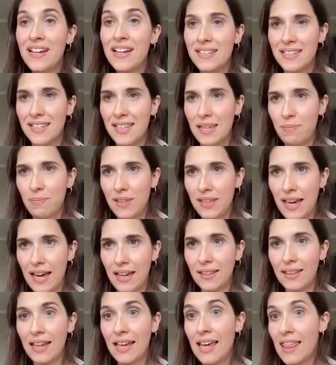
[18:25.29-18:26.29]
skip the
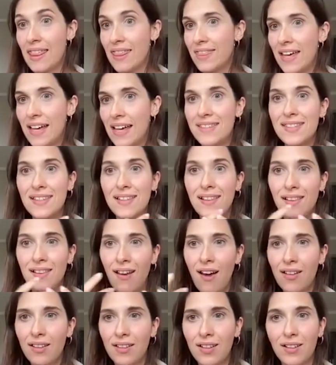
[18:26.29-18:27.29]
ad, that's a
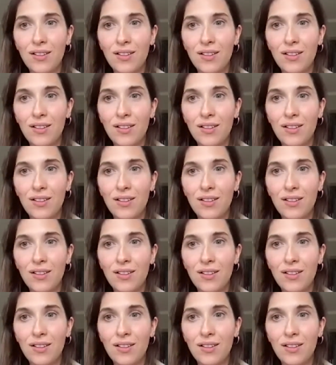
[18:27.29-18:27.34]
lot.